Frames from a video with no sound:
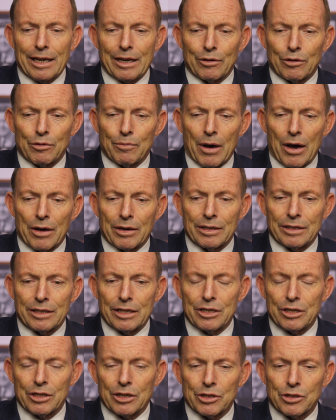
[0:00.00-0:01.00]
in remote
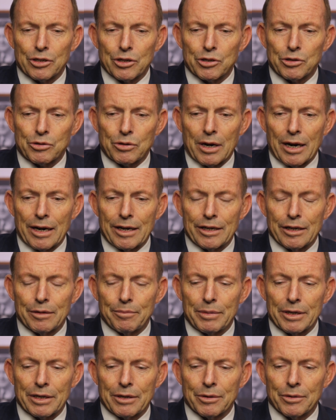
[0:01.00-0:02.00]
Indigenous Australia,
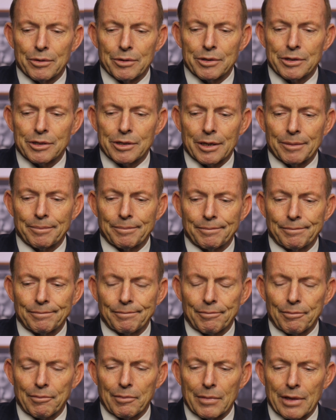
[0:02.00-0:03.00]
because
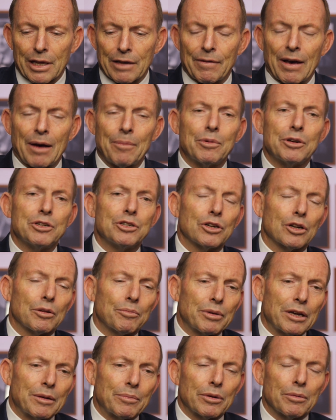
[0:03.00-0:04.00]
if Aboriginal
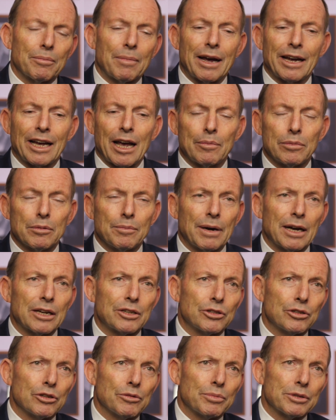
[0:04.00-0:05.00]
people make up about
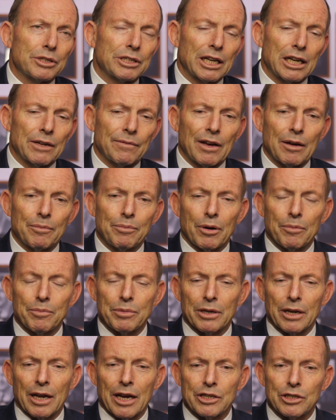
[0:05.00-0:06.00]
2% of our
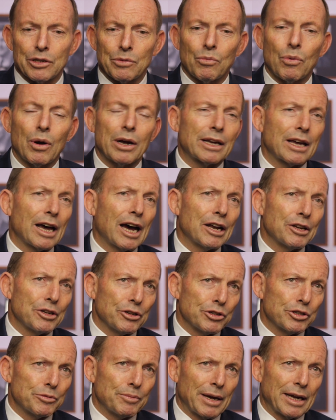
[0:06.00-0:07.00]
population, why can't
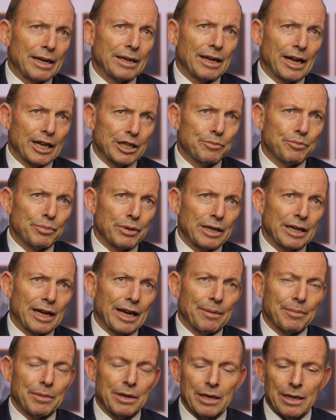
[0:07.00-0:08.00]
you spend, as
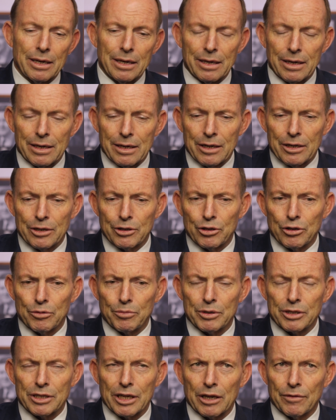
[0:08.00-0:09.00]
PM,
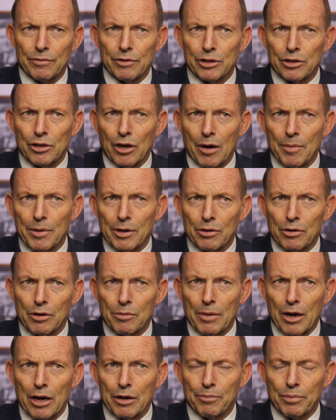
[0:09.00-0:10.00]
2% of your time in a
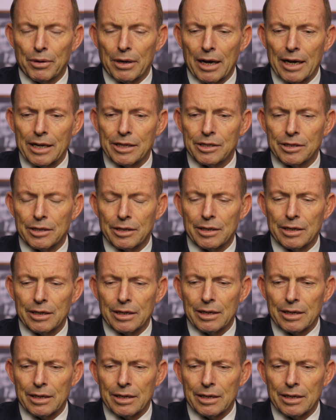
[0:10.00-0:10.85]
remote place and